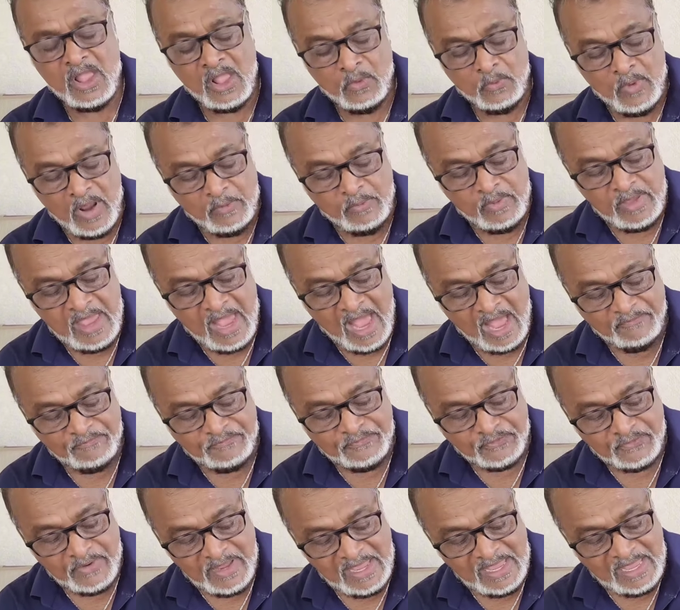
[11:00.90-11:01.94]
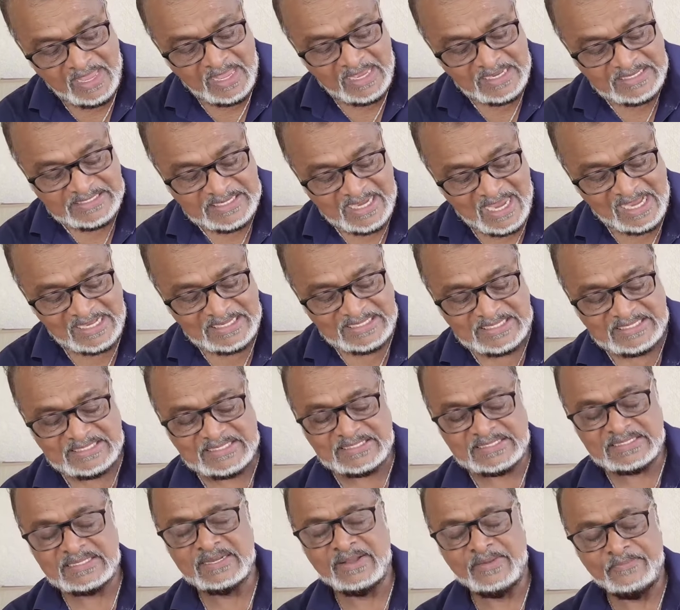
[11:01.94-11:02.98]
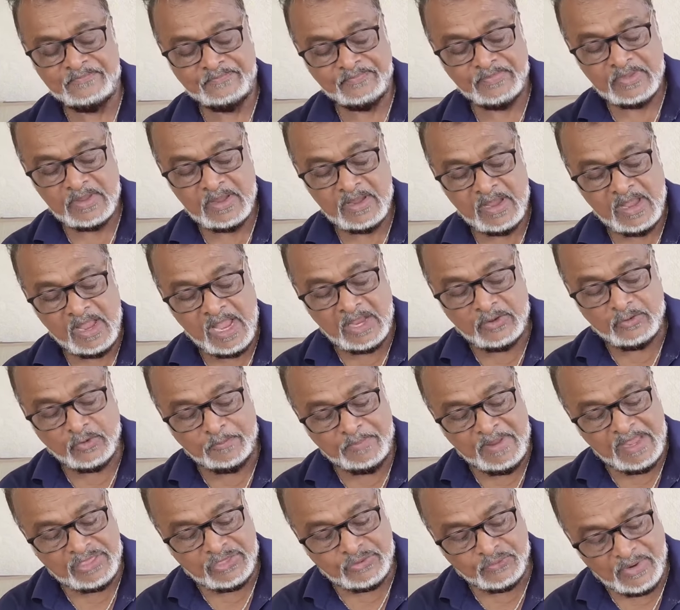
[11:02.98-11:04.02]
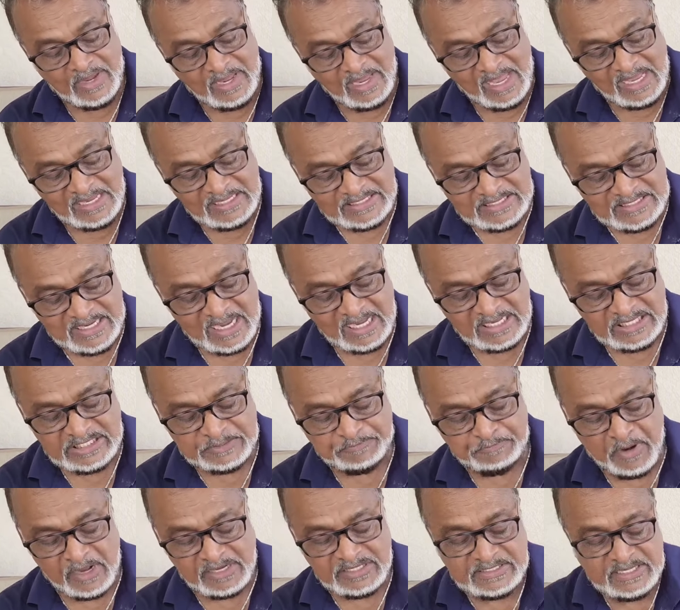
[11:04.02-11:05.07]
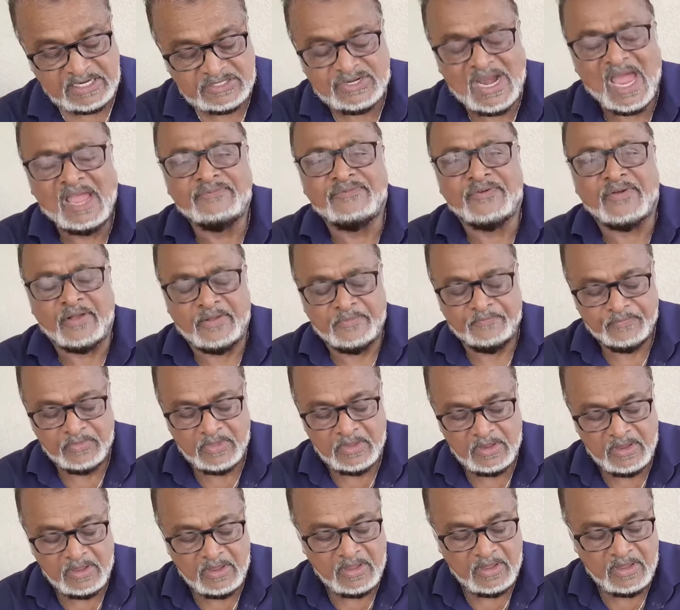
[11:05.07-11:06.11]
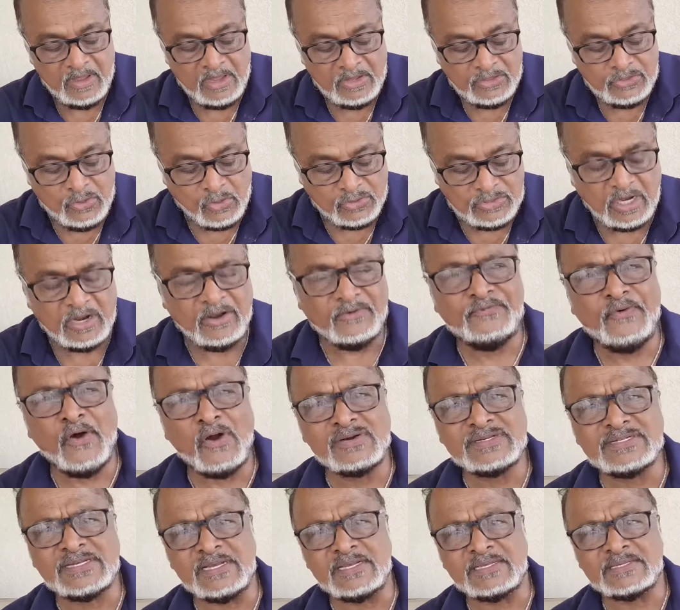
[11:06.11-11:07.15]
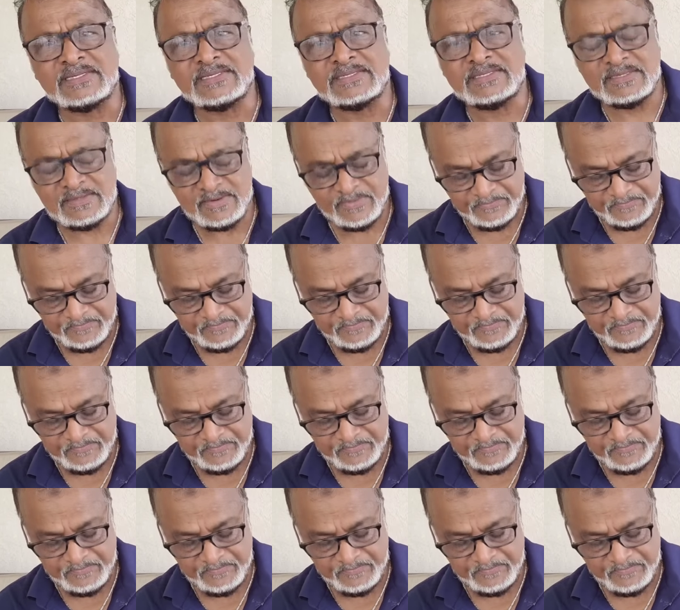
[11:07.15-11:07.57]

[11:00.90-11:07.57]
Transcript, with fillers: When we have three seats, it would be three seats plus the driver, total of four seats,